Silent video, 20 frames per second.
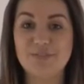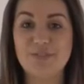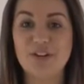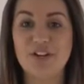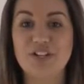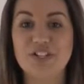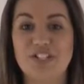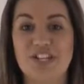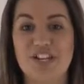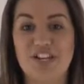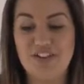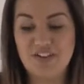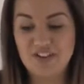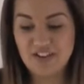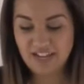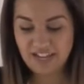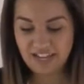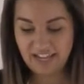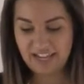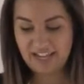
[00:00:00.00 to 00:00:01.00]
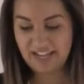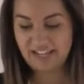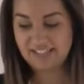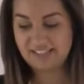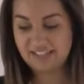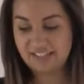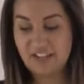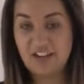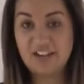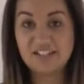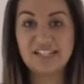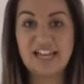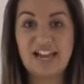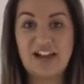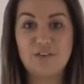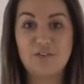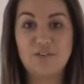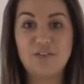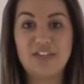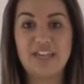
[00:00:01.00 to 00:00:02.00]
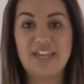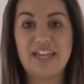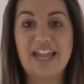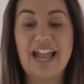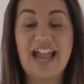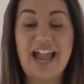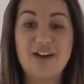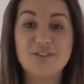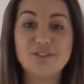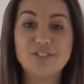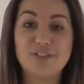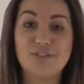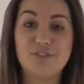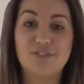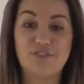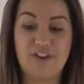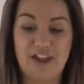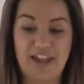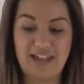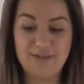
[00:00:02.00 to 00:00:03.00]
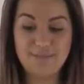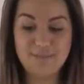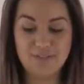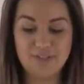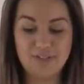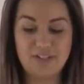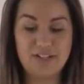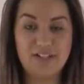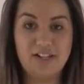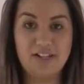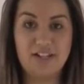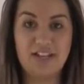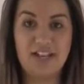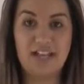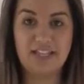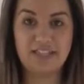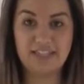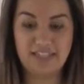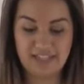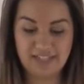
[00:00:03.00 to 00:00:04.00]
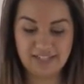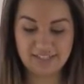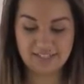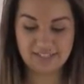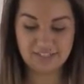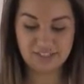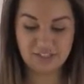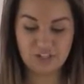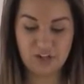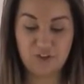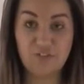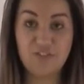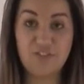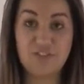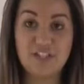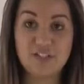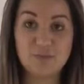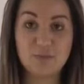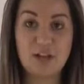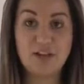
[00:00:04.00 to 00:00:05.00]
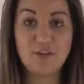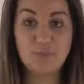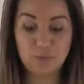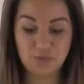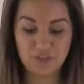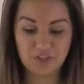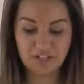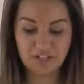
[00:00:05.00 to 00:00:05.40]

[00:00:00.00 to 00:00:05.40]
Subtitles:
thing we're going to do is cut out the house frame like this. So for this one we're